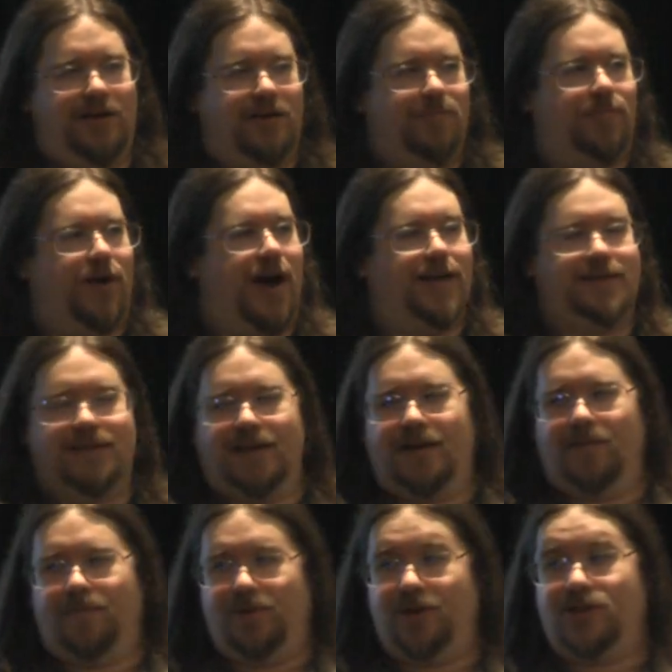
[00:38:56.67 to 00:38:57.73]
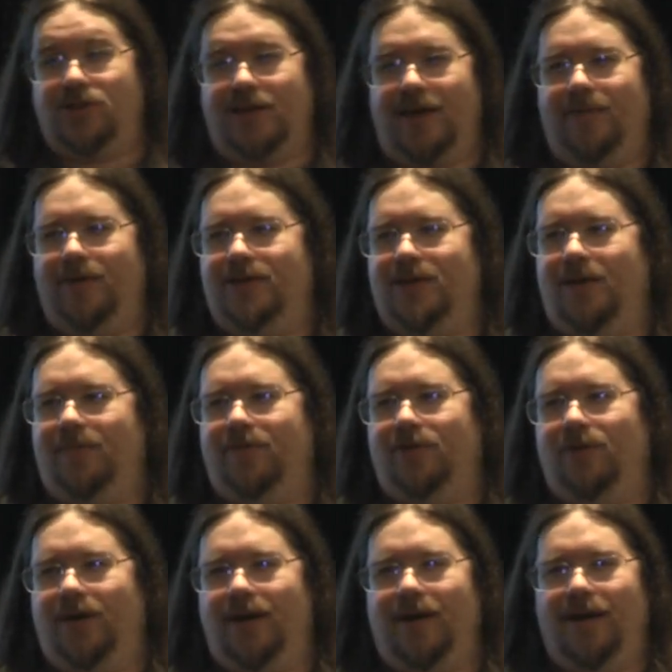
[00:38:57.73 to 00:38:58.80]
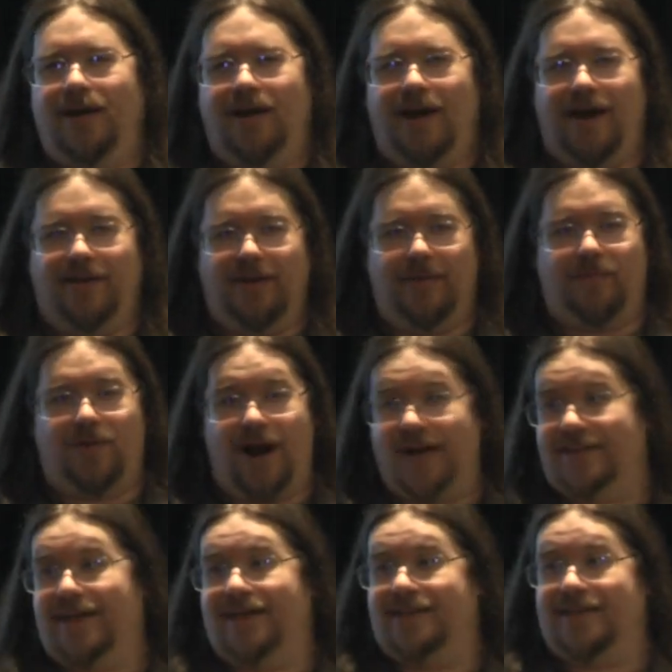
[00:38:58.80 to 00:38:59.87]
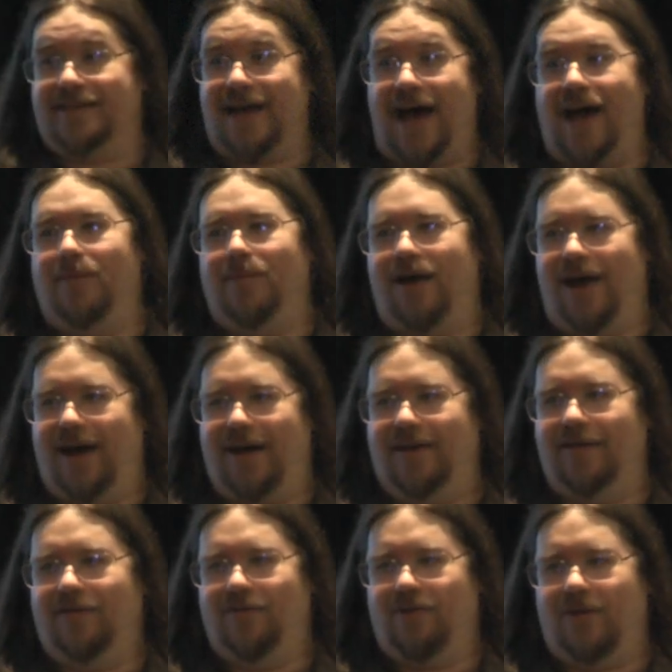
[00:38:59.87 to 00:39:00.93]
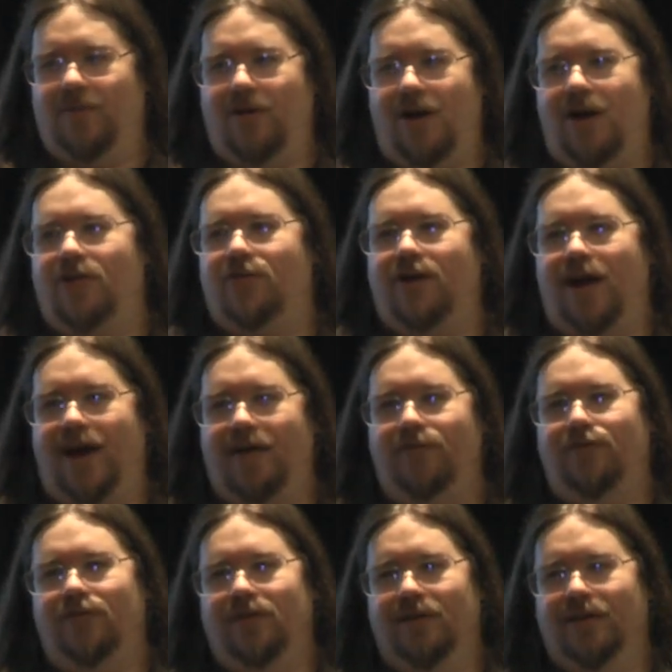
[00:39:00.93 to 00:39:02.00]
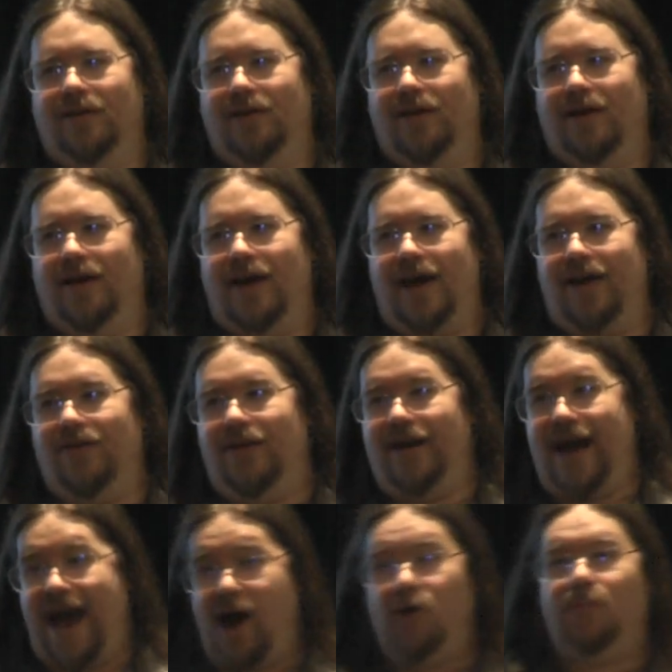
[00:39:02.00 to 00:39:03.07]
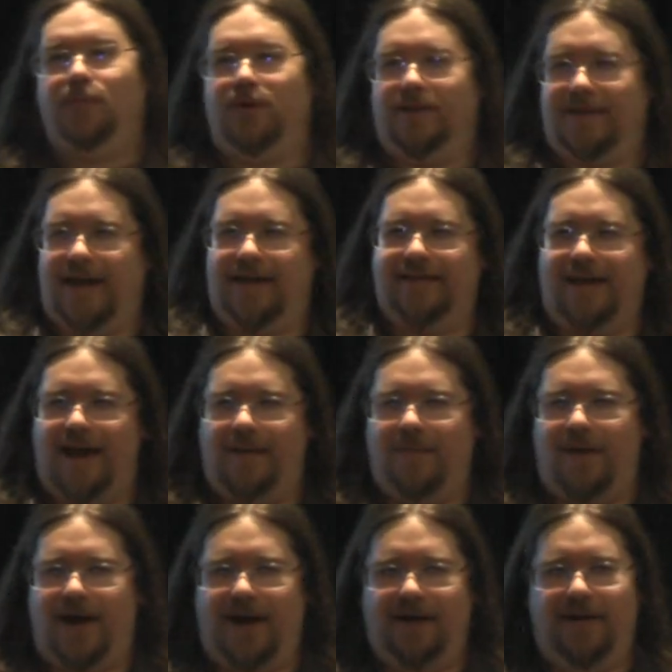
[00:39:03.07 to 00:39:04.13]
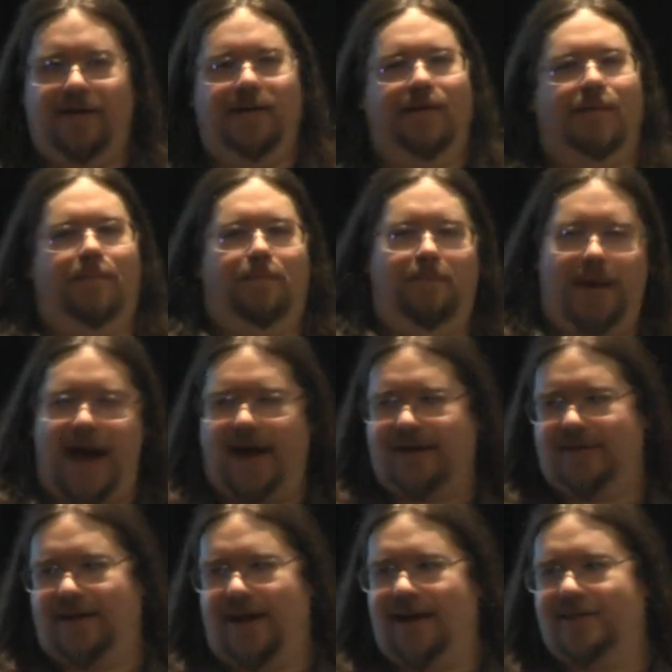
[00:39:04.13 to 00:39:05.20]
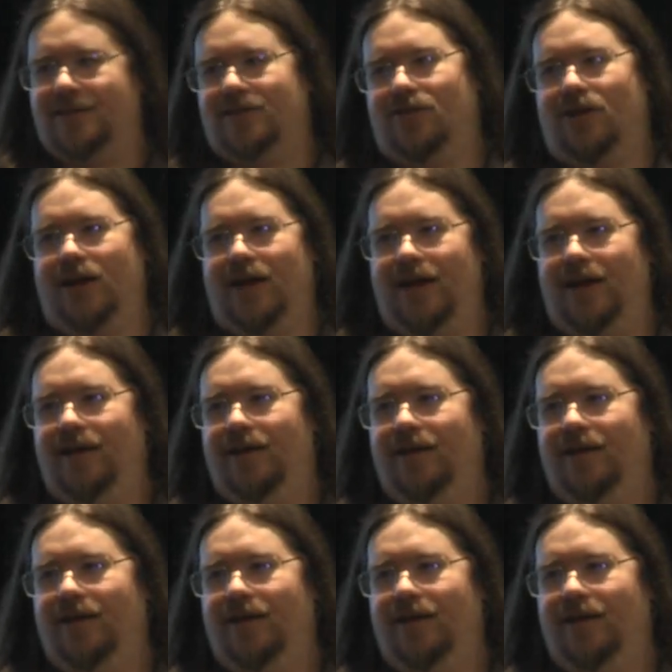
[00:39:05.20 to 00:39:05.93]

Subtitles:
push the image up to it, and then process a timeline from the hard drive, and then output that timeline back to S3